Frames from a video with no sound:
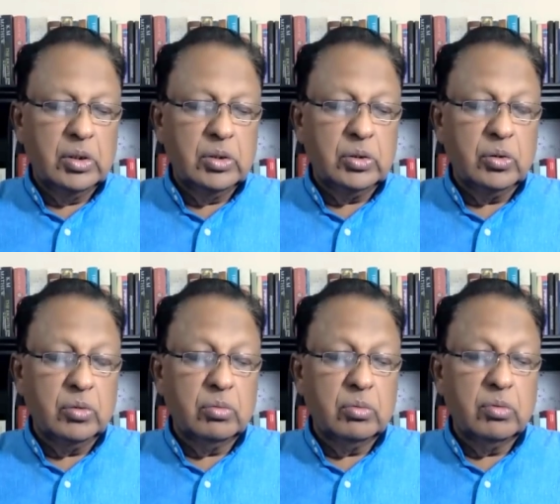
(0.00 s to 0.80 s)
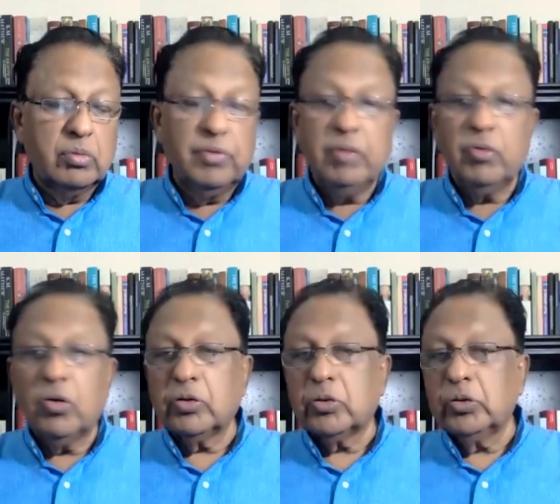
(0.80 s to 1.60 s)
So we would
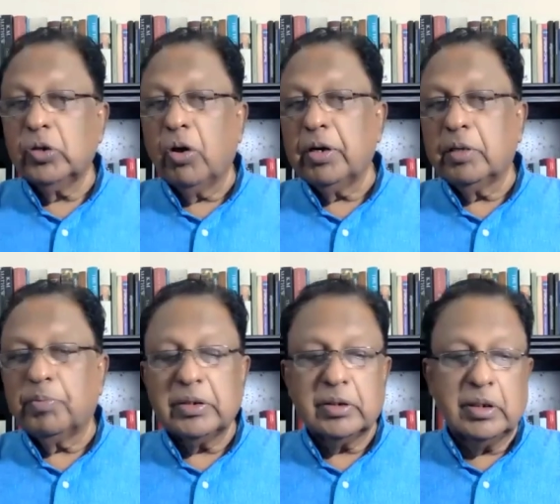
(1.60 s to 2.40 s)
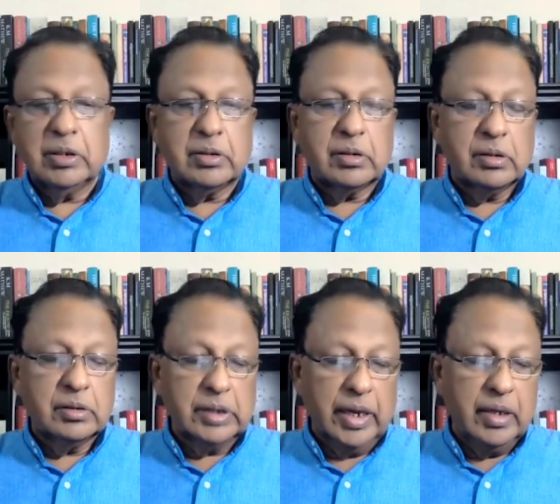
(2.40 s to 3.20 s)
also join the president
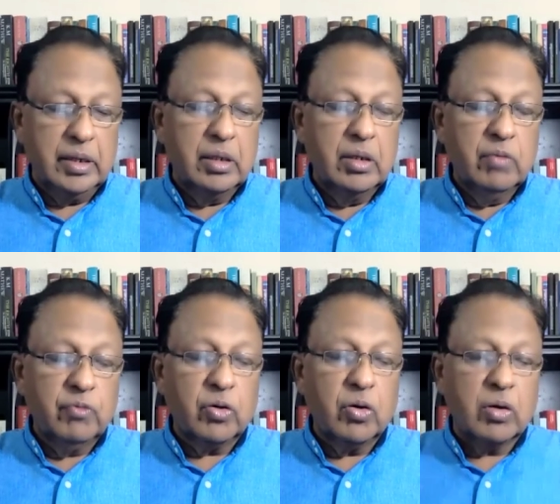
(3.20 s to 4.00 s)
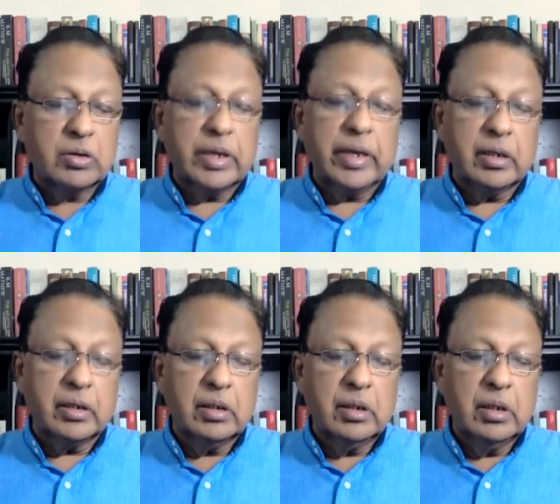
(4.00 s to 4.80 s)
saying, for God's sake,
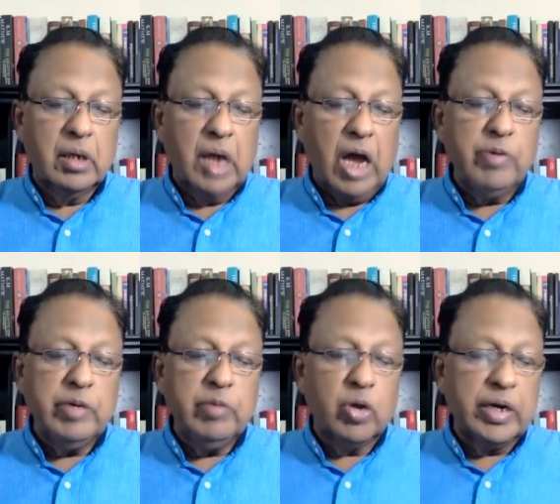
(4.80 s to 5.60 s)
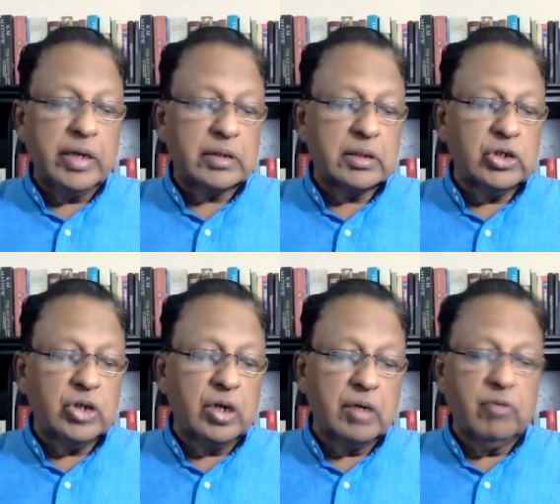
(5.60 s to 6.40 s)
how many more innocent
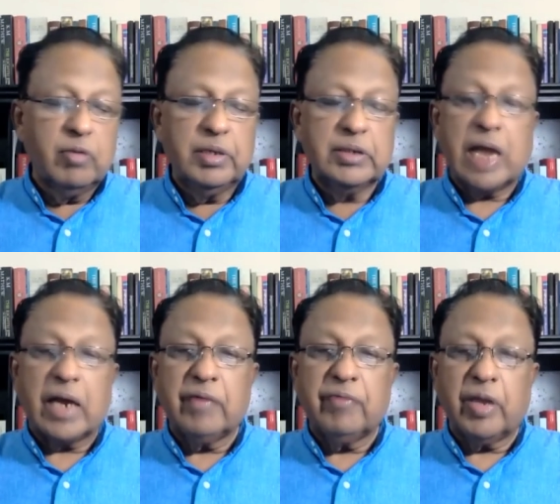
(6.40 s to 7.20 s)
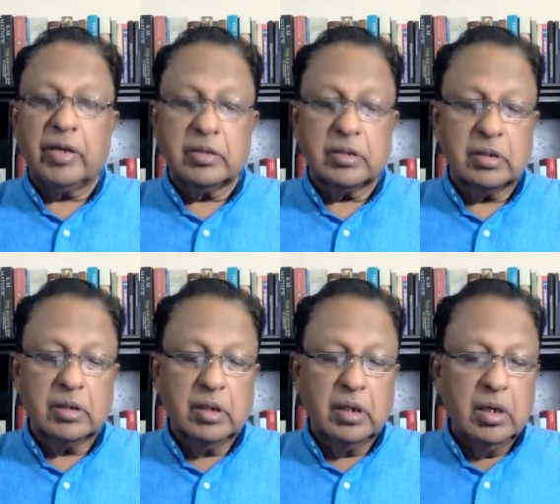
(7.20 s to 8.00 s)
children will be sacrificed
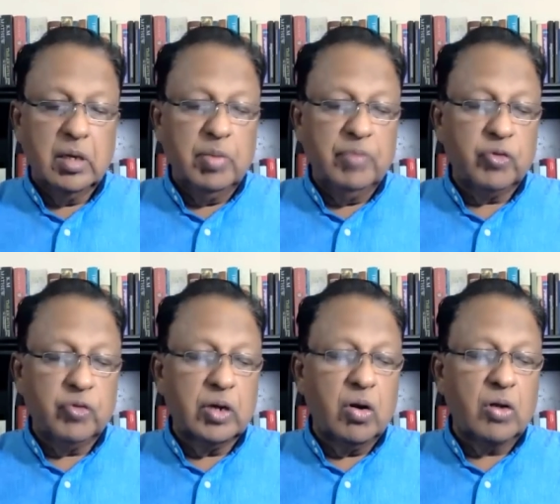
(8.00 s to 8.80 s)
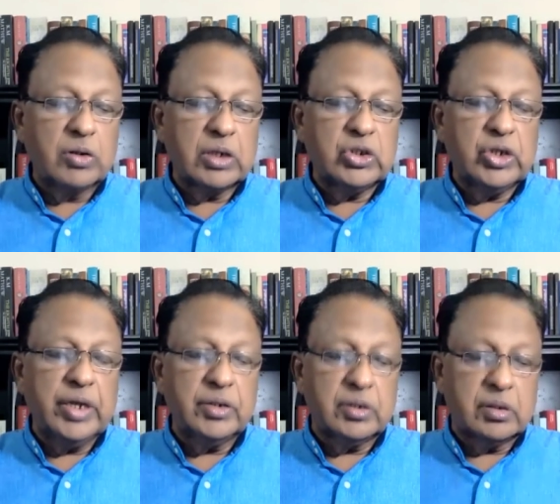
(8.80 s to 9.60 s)
before the laws are
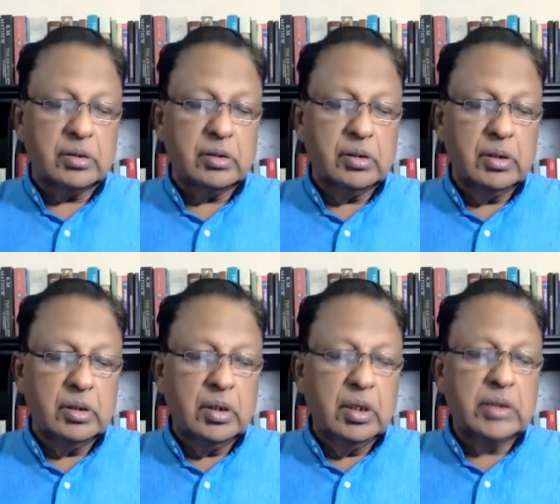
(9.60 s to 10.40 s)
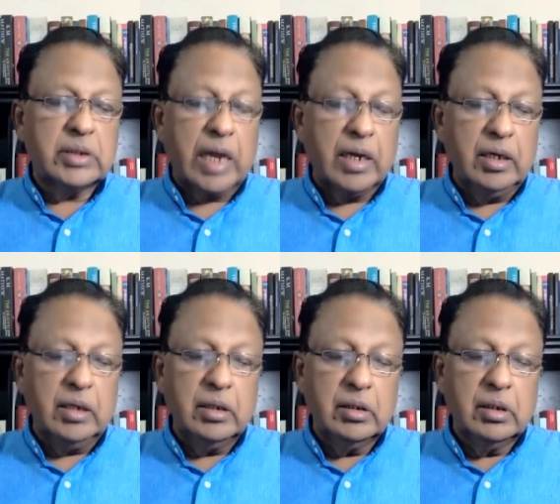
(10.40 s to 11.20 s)
changed?
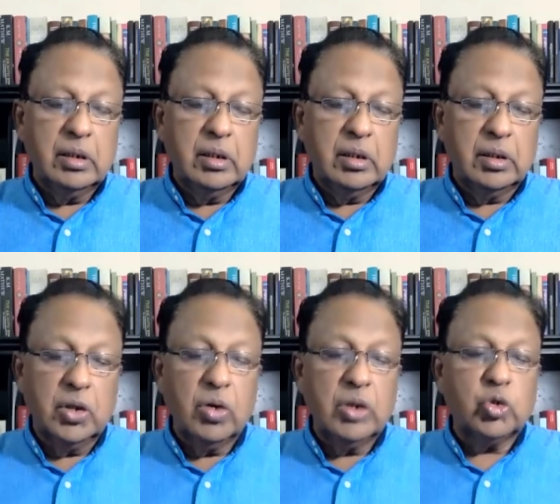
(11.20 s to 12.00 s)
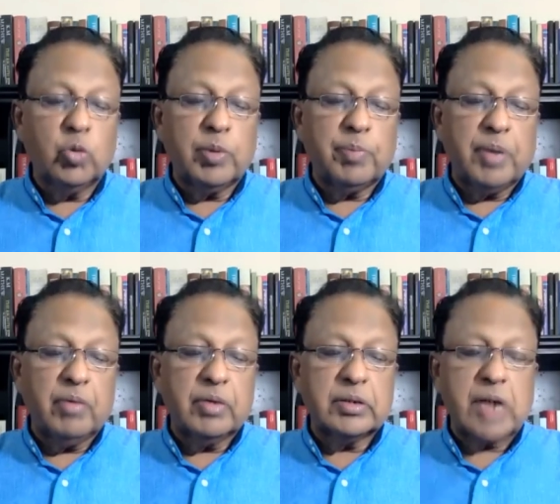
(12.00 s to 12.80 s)
Sadly, the only
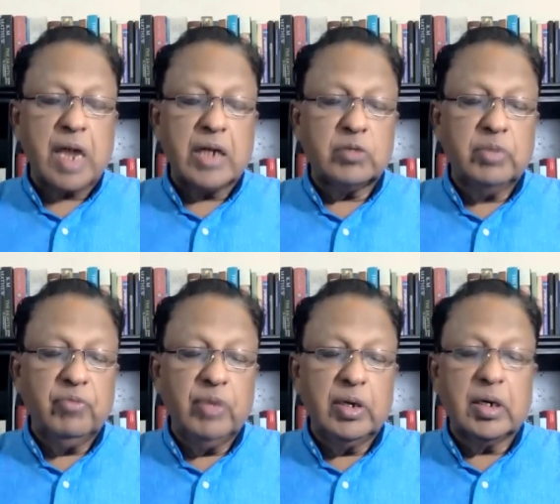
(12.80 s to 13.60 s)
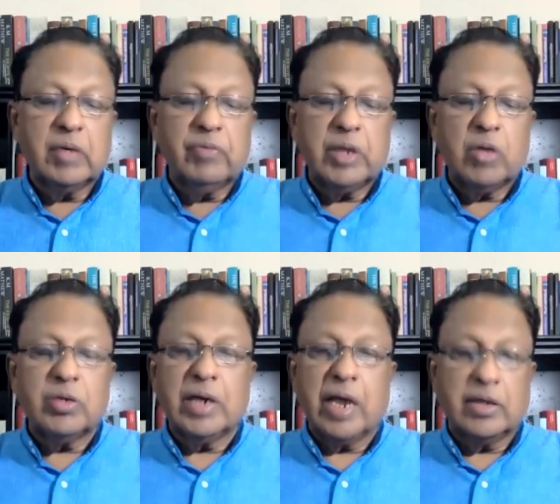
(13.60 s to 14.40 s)
superpower stands bewildered without an